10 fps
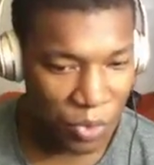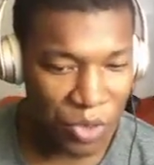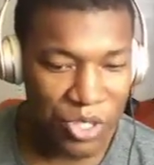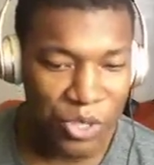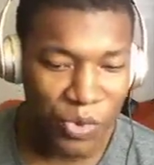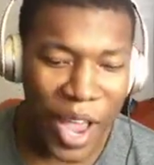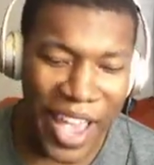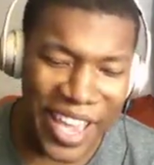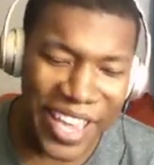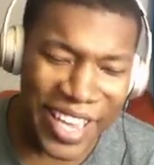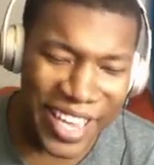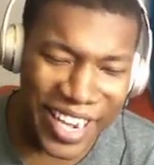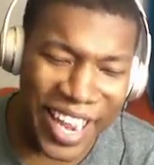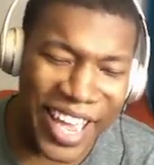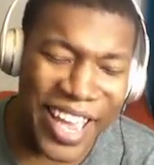We're
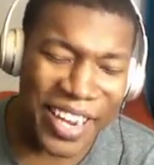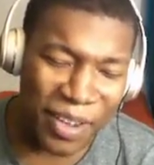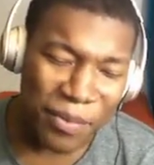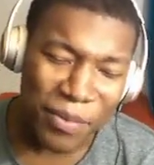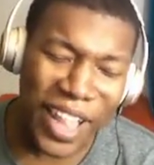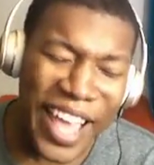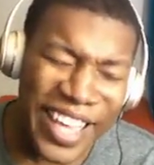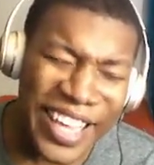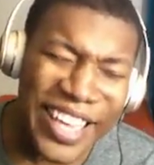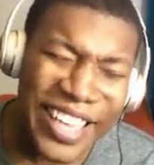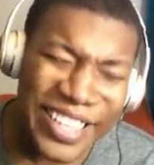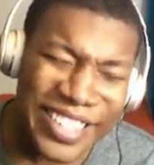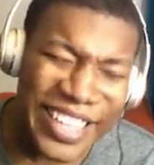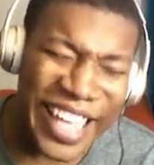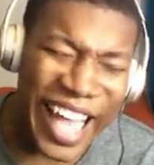trading
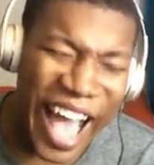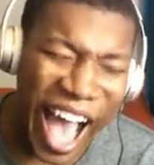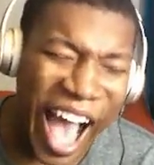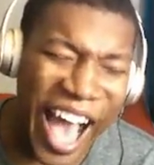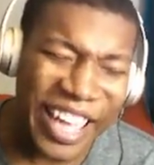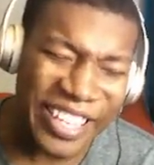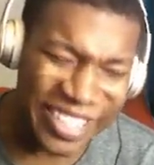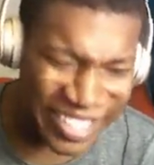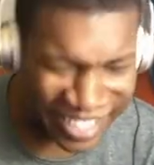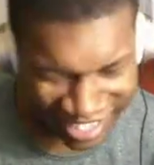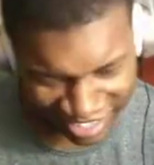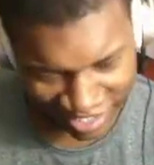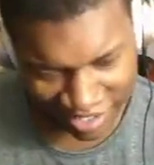places.